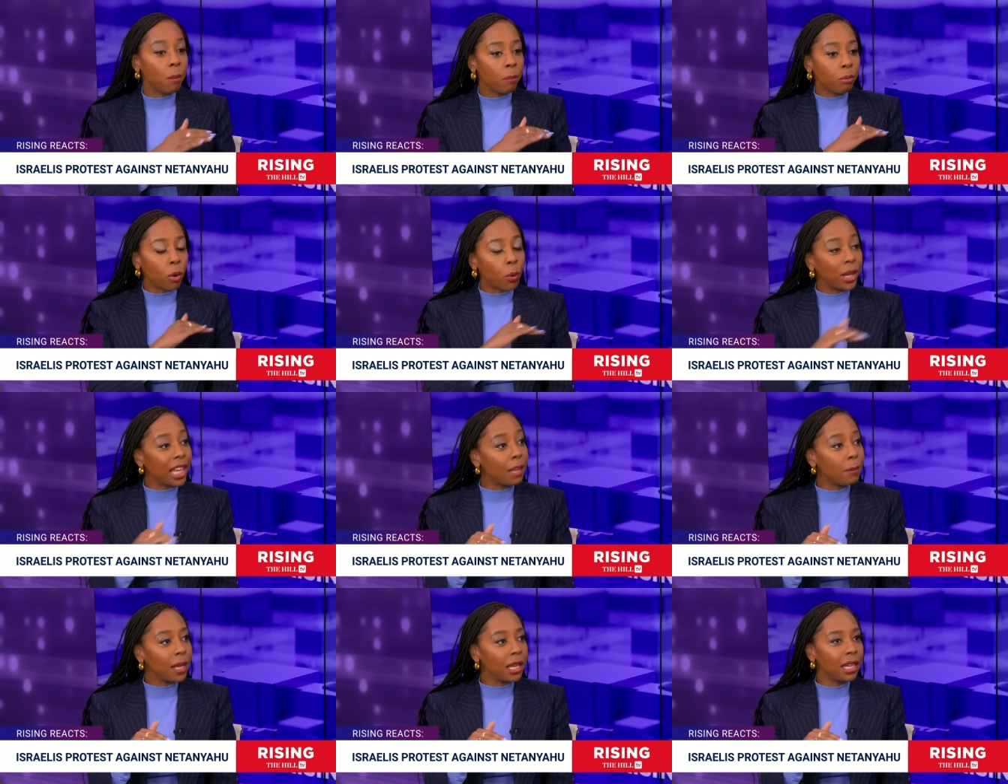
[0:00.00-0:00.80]

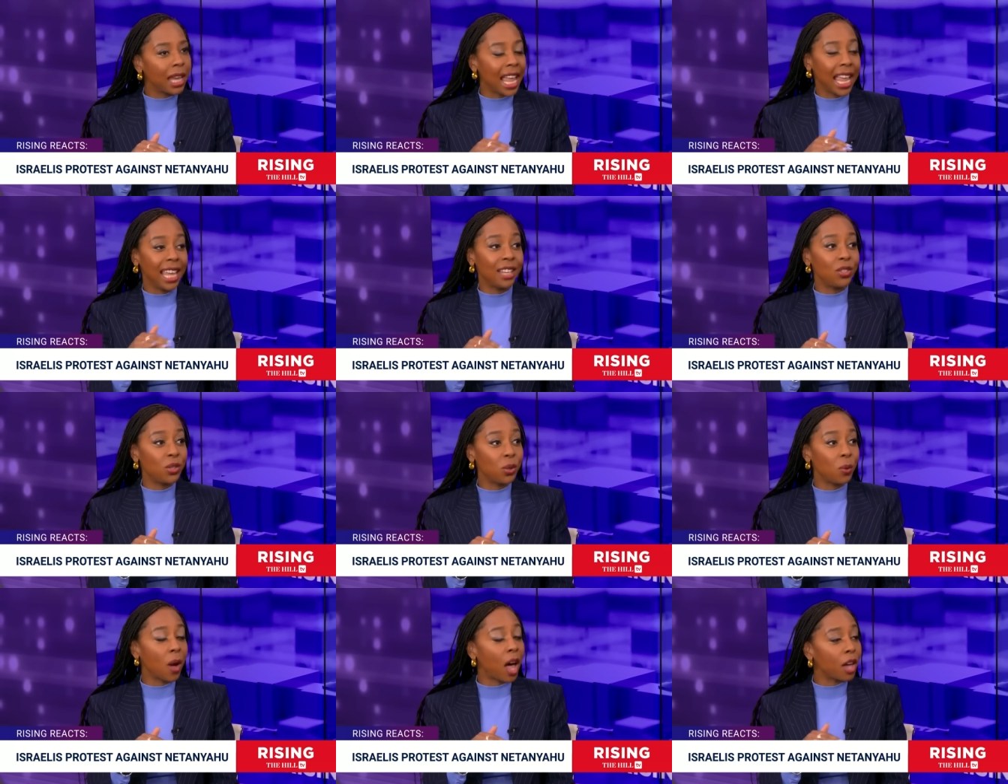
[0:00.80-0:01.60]
prohibit aid
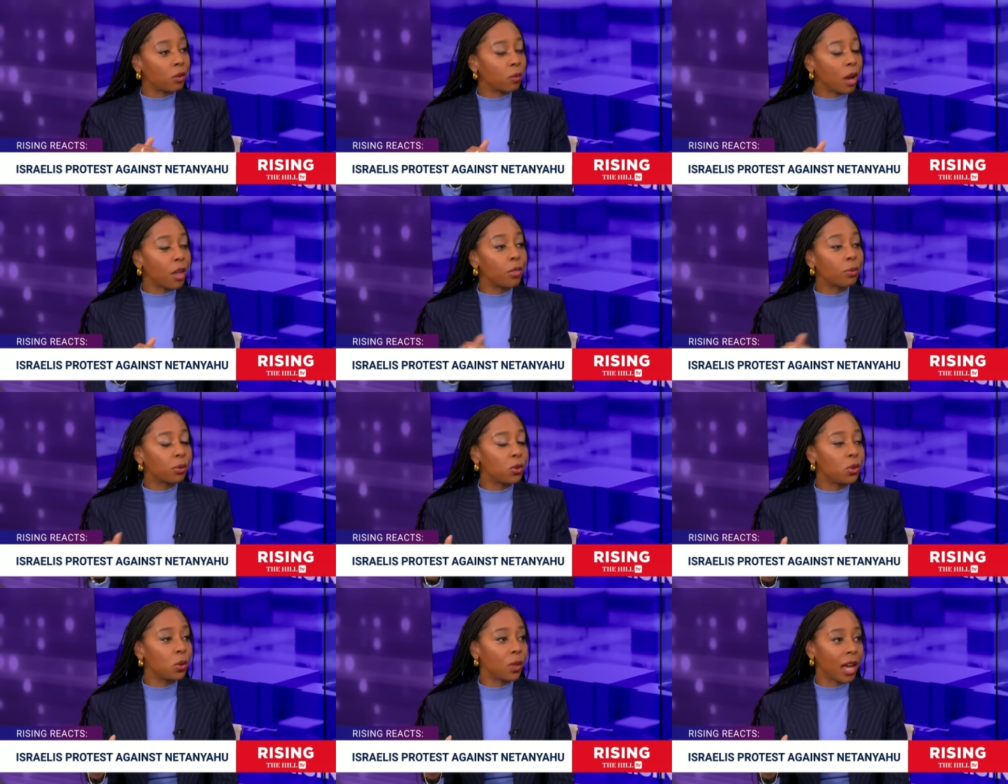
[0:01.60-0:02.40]
to UNRWA
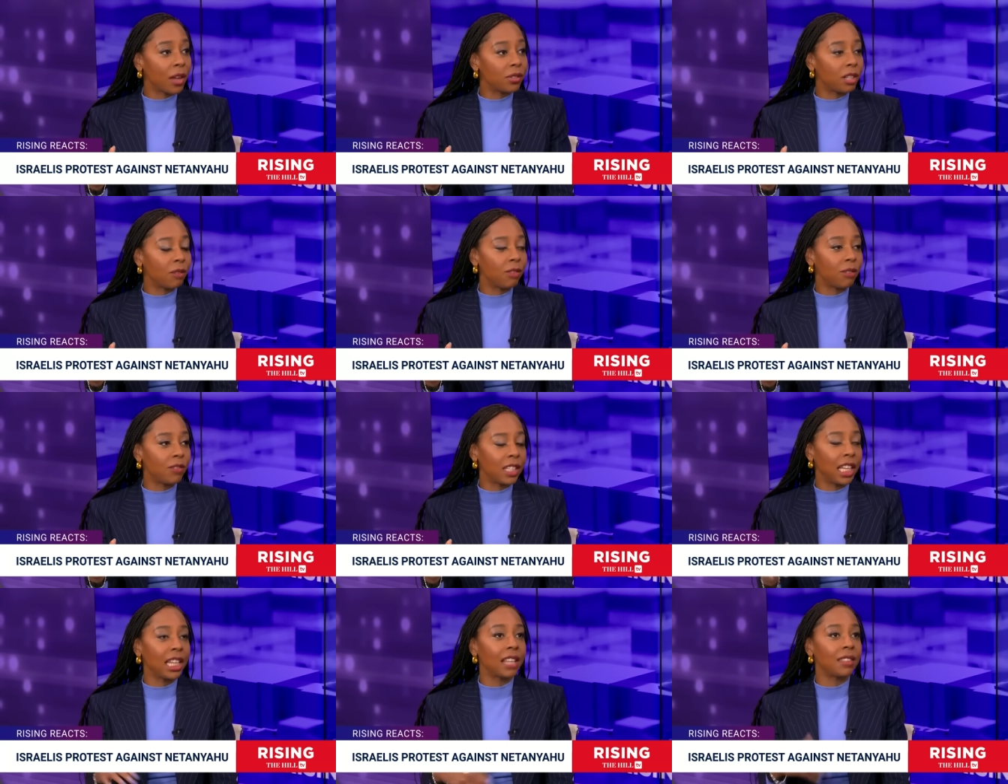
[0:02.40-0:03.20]
through
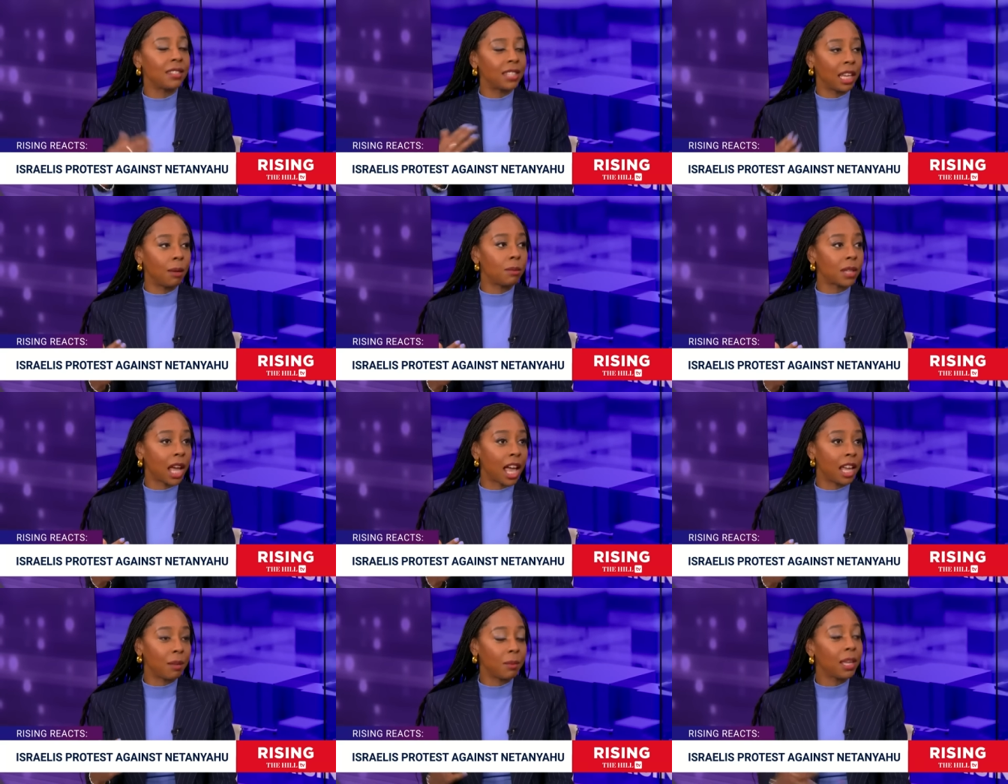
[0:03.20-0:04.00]
2015 at the same
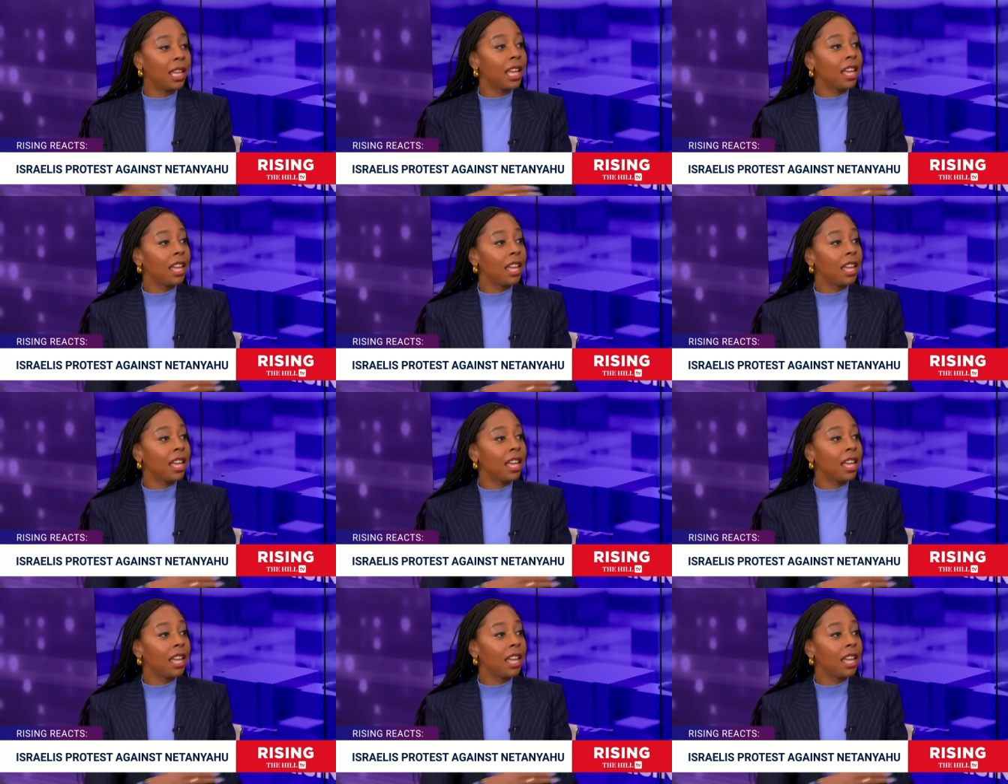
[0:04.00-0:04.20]
time